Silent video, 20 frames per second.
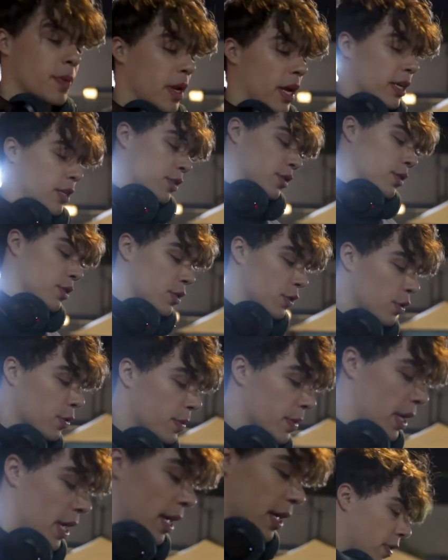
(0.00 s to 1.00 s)
but I just
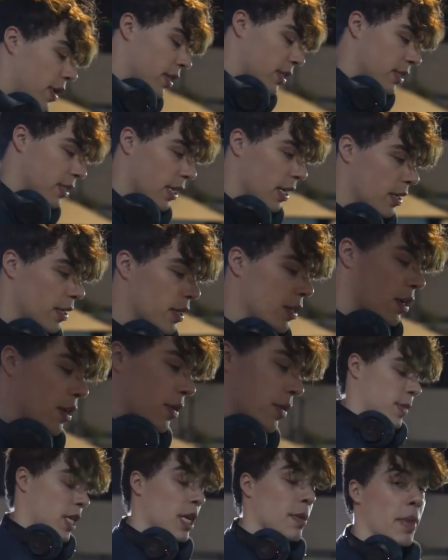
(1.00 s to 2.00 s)
assumed that friend said, you
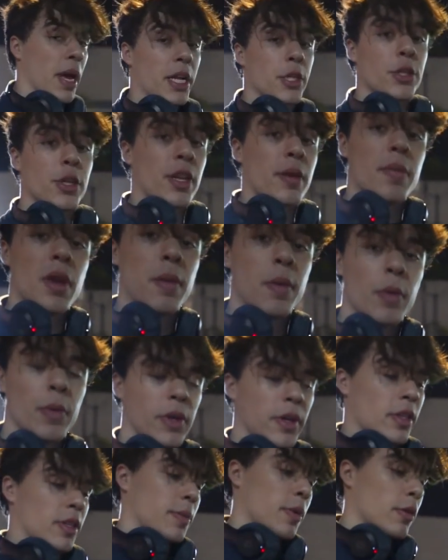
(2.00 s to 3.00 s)
know, didn't mention it maybe
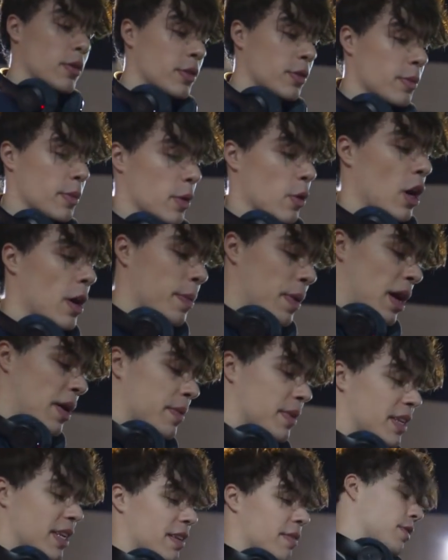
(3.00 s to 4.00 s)
when he was in the posing room. He walked by
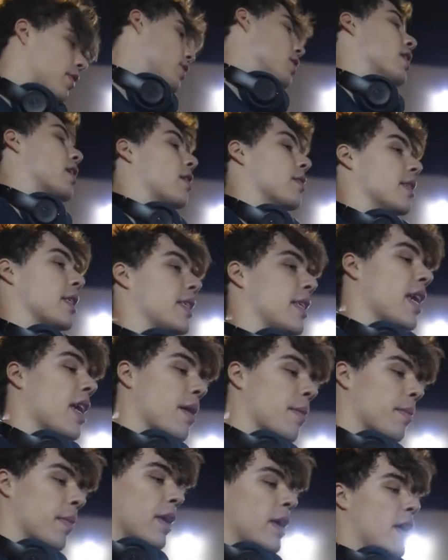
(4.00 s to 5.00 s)
me, didn't even look. I was like,
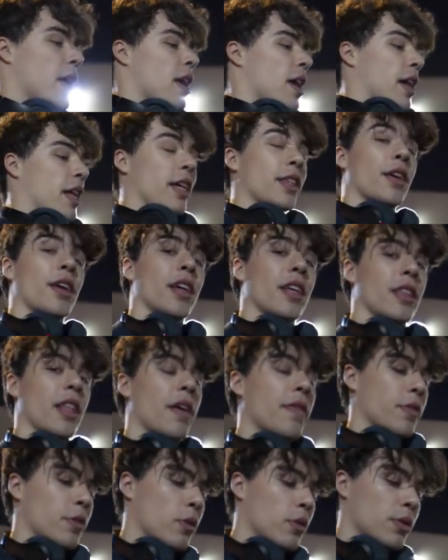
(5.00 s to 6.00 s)
damn. And I thought he
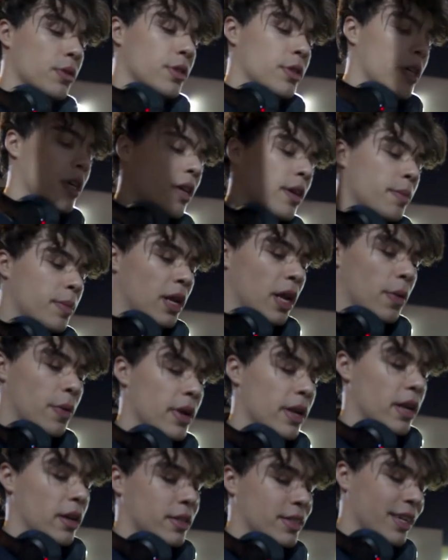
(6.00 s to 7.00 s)
left Gold's, but I
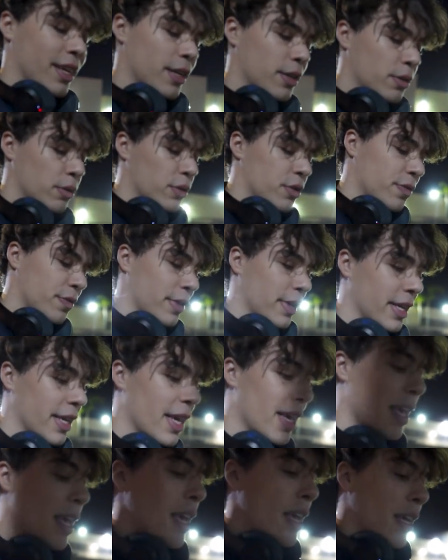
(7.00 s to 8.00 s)
waited outside of Gold's for like
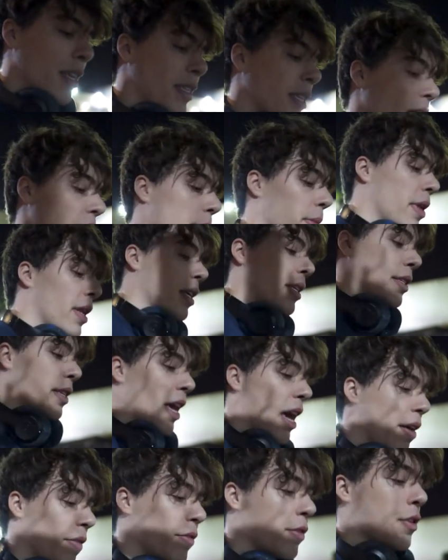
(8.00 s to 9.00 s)
10 minutes
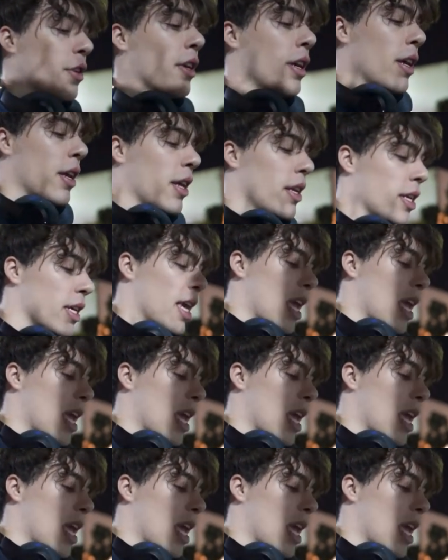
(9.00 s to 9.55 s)
after and he